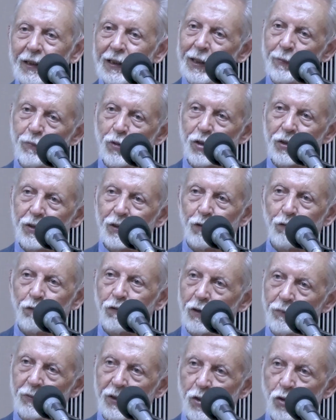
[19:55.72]
comes
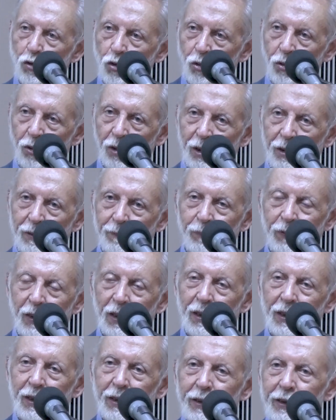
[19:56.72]
from the soul.
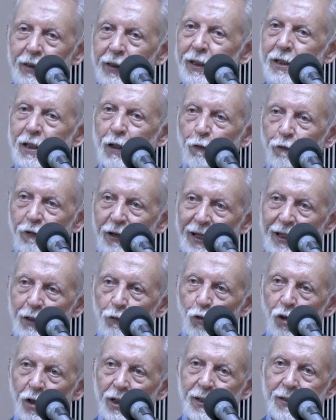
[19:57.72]
It's a faint
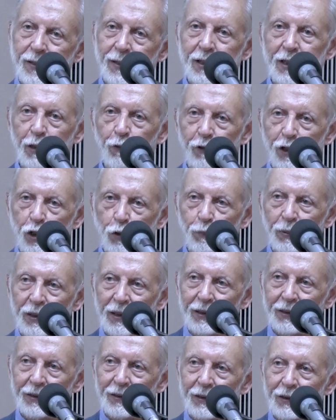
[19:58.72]
voice, it's a
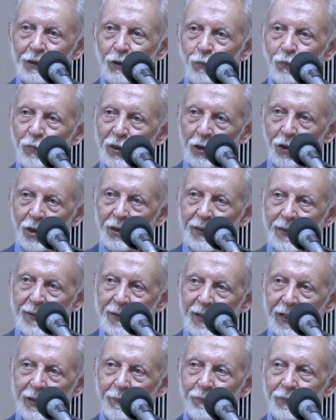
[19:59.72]
whisper, but all the
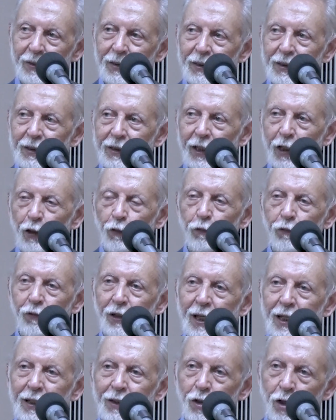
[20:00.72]
same, if
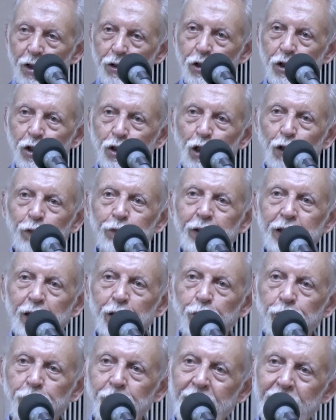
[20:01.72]
we are conscious of it,
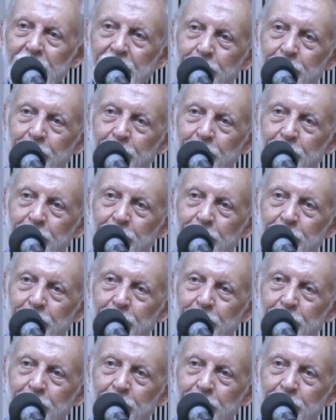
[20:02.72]
if we are